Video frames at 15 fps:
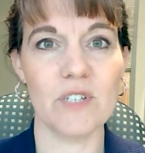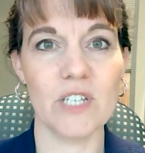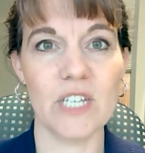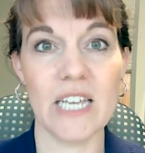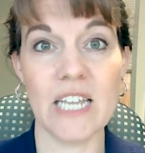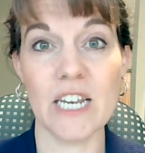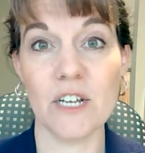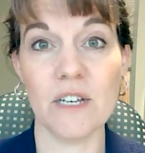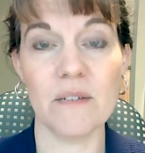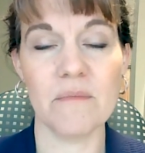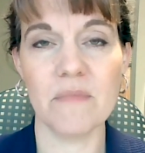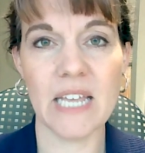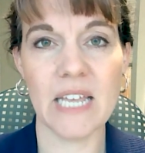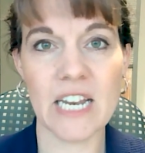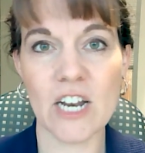in
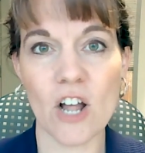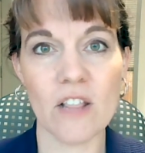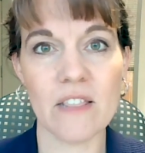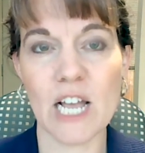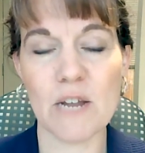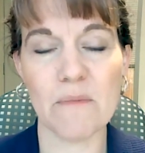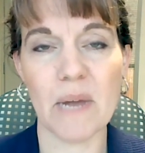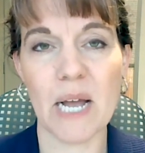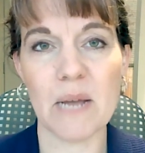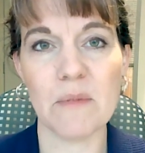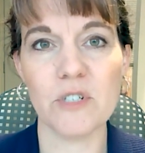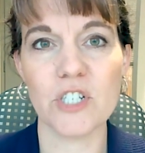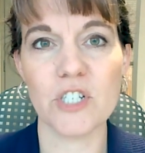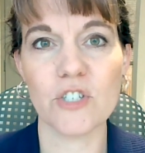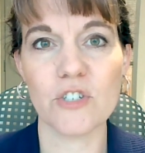an online Bible.
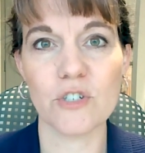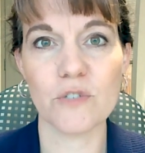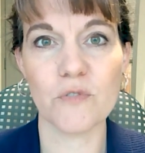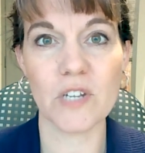Just search for